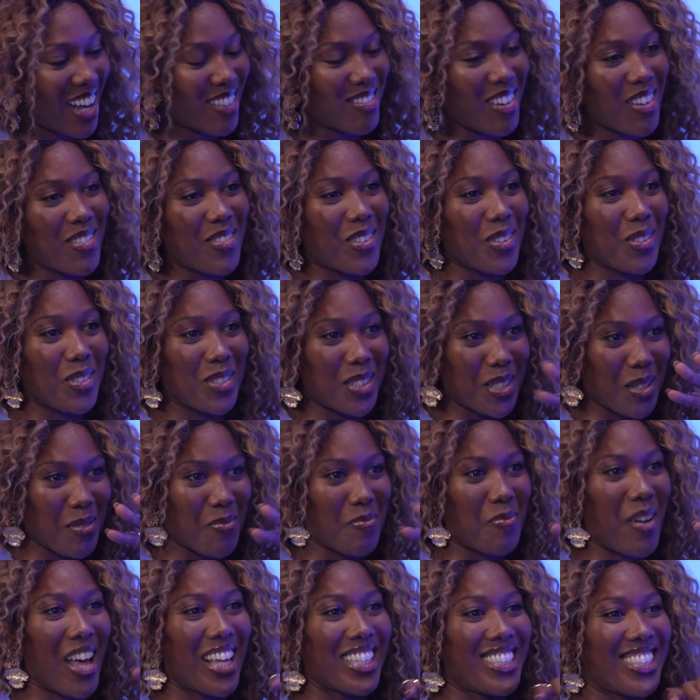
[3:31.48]
run through was the
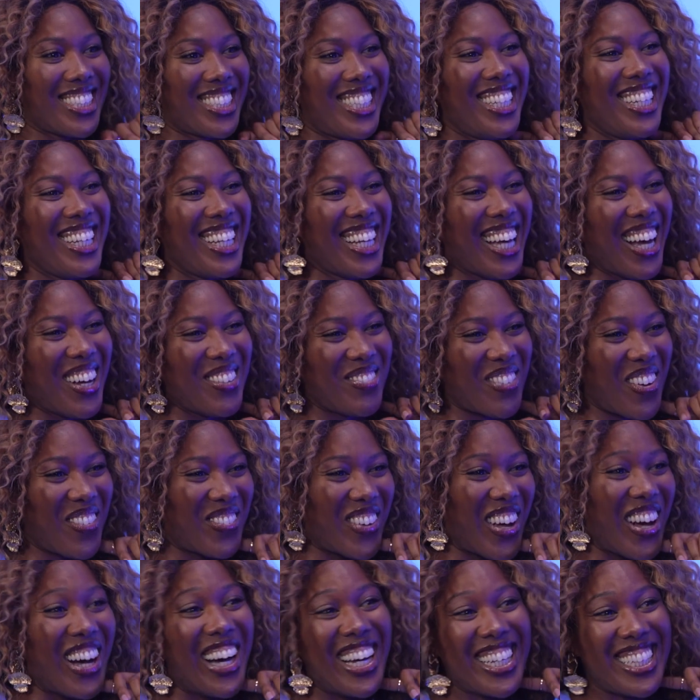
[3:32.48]
best I've
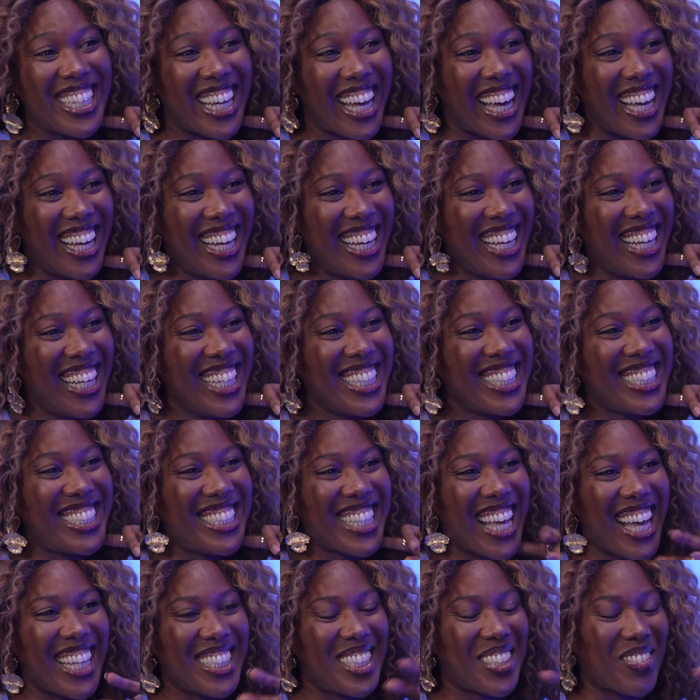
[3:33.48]
ever heard it.
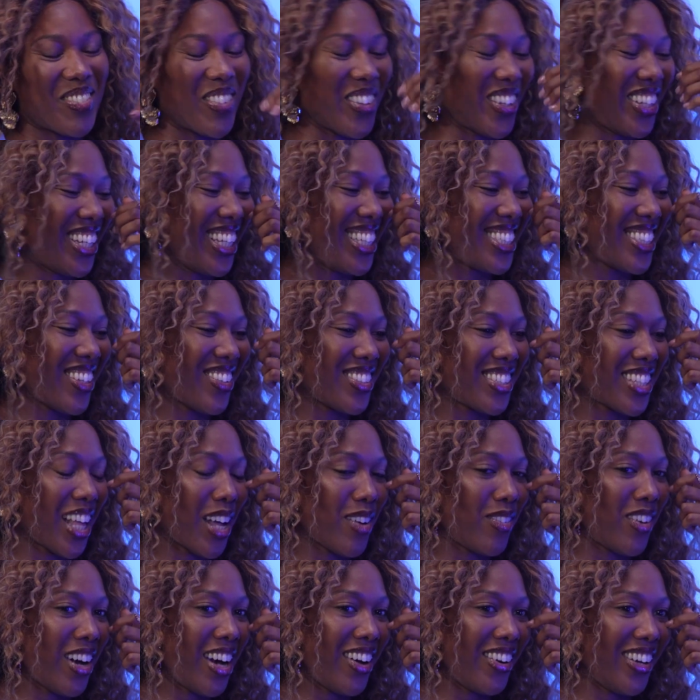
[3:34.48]
Yeah, to be honest. I was
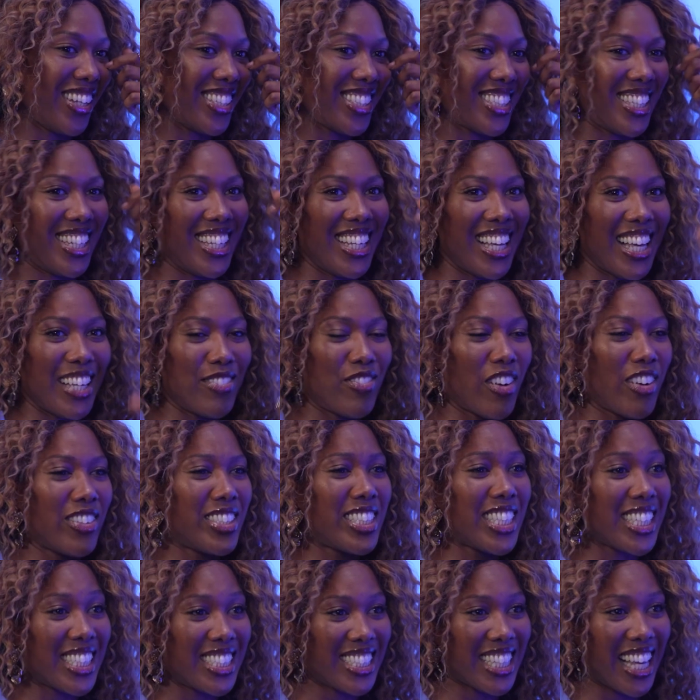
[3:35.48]
like, wow, actually, very
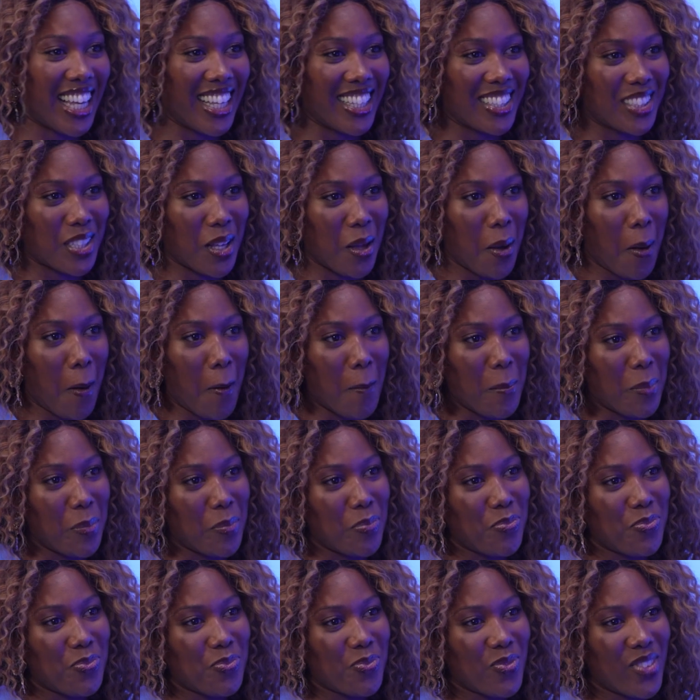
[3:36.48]
succinct.
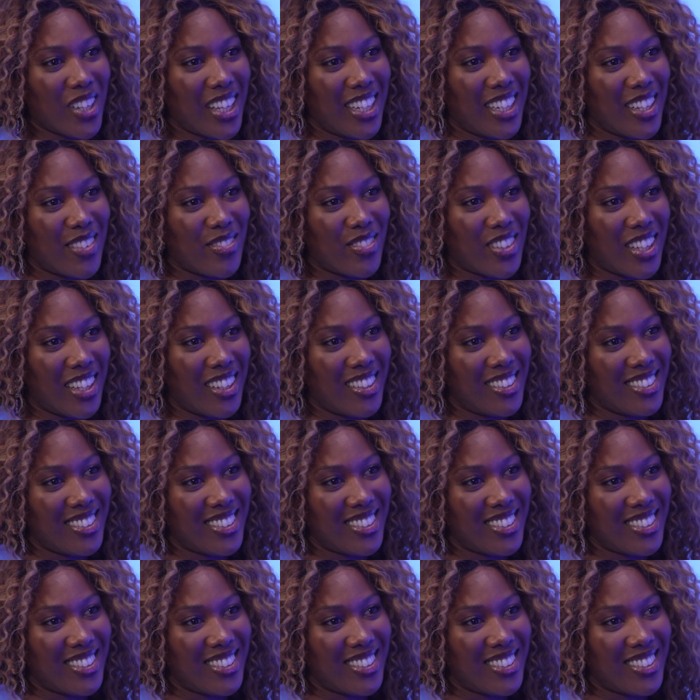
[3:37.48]
I love that.